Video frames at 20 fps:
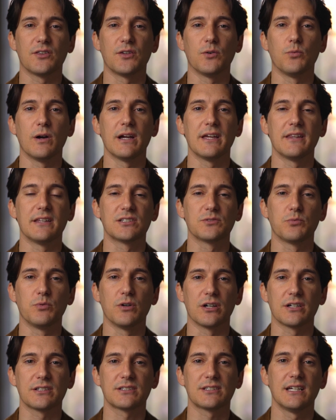the way this
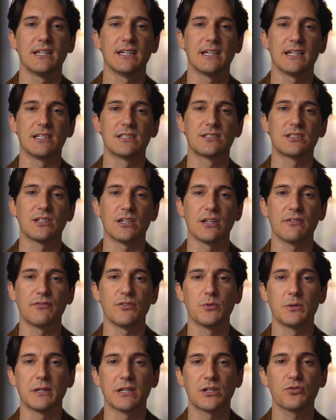works is if
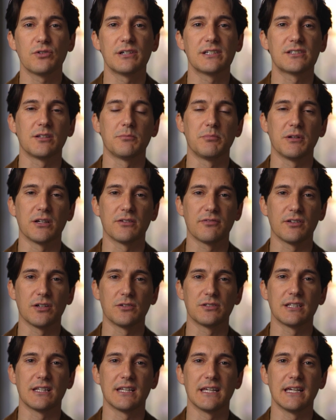you increase the blood flow
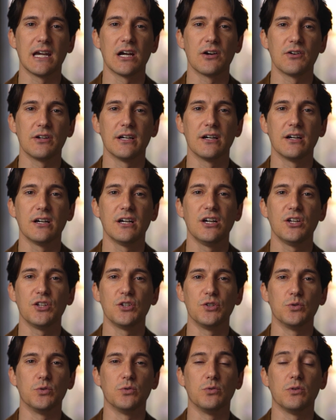to the area,
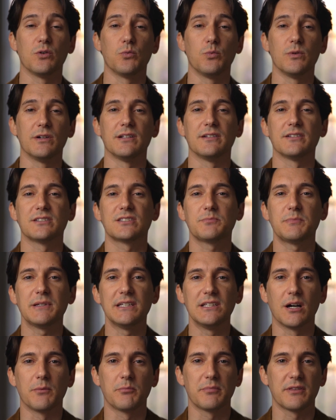you will
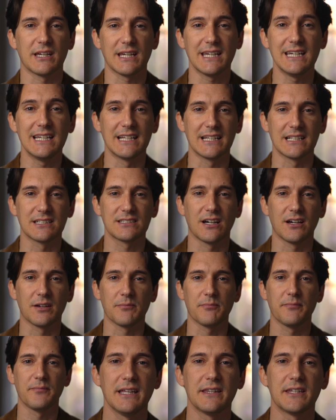speed up the healing
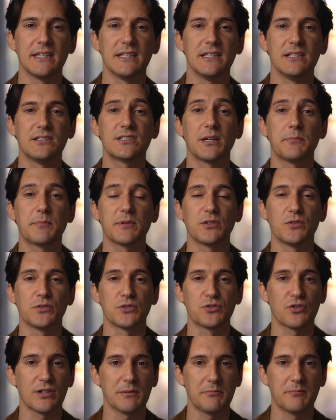time. The typical
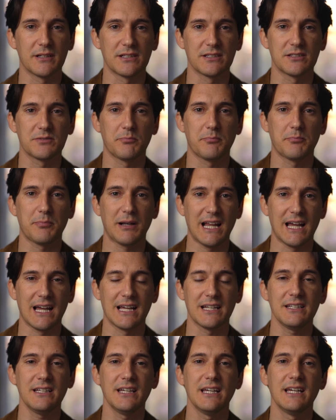treatment
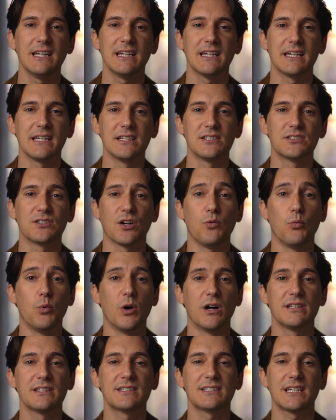plan is
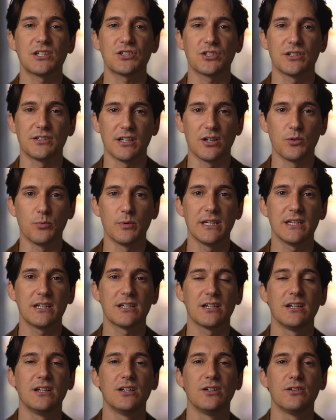one session a
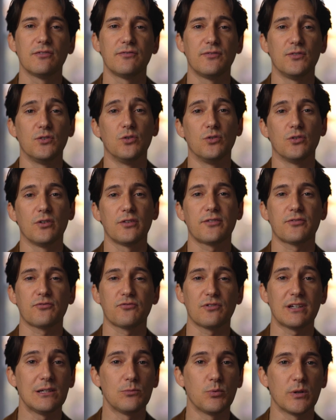week for
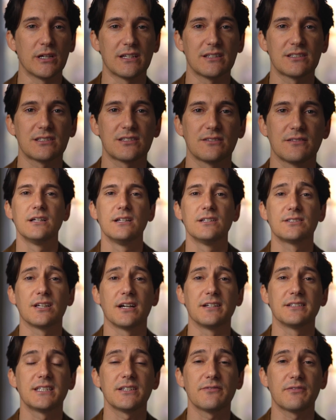three weeks.
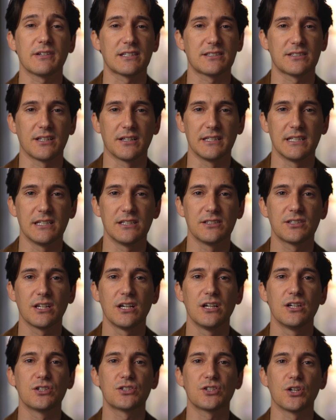Scientific studies
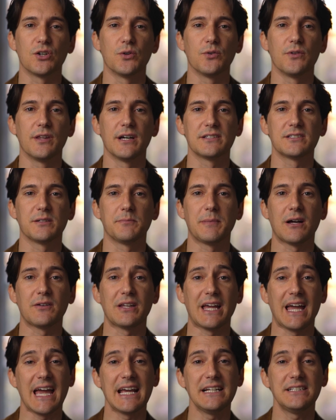show that
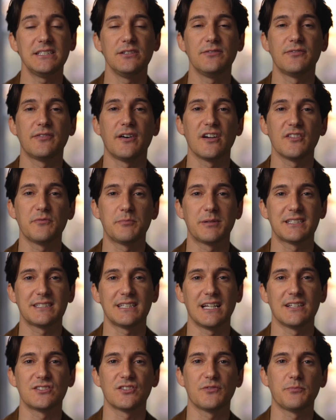about
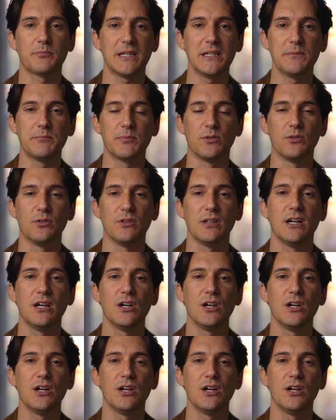85% of people